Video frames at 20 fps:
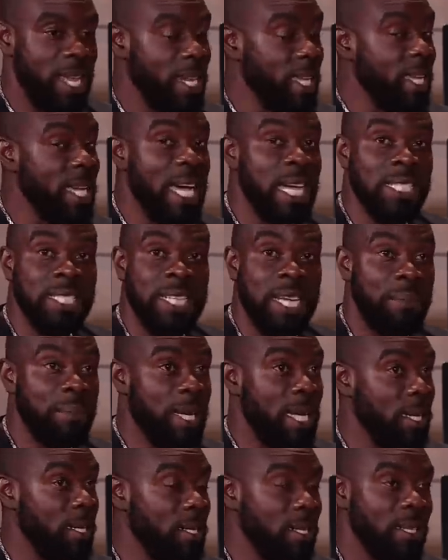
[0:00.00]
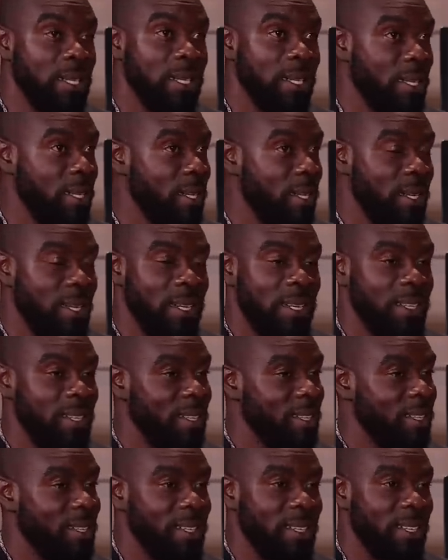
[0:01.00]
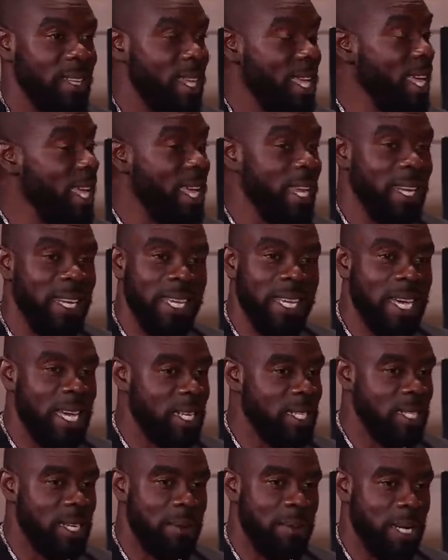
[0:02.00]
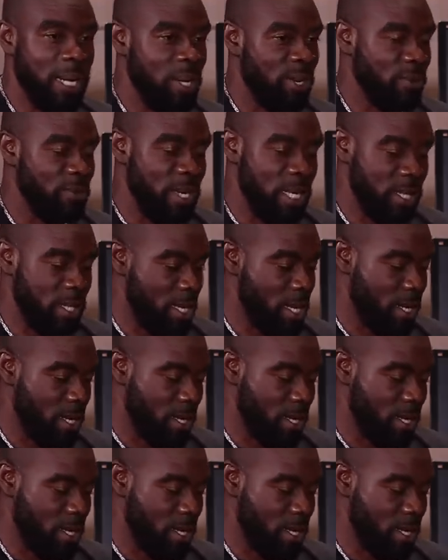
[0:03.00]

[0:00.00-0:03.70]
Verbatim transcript: any ganja man, any ganja man love yeah, that. I